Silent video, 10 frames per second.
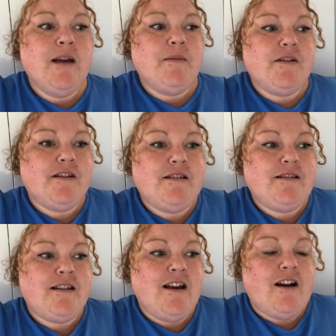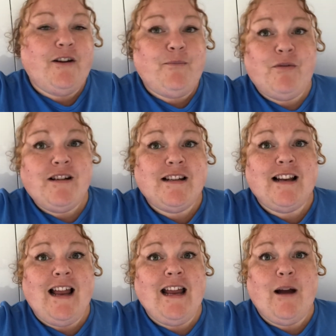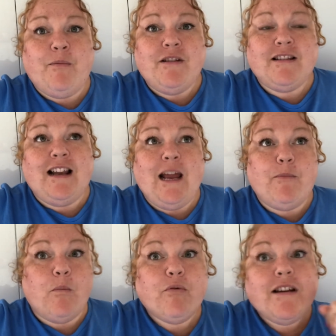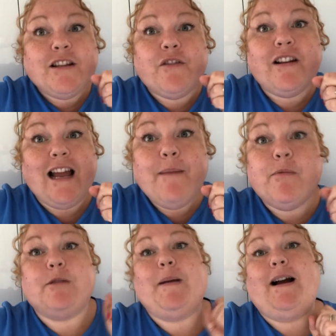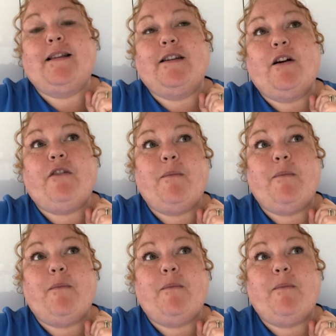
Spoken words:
because I printed a label, printing off a label was bad enough.